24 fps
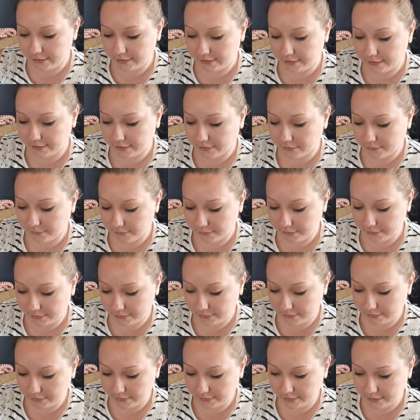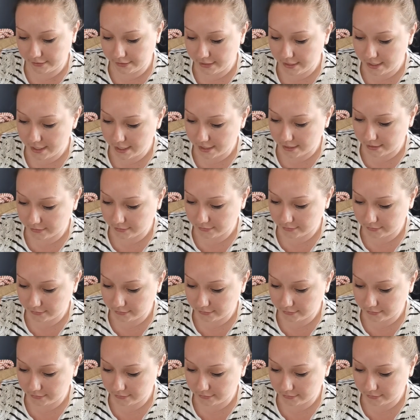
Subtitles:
So yeah.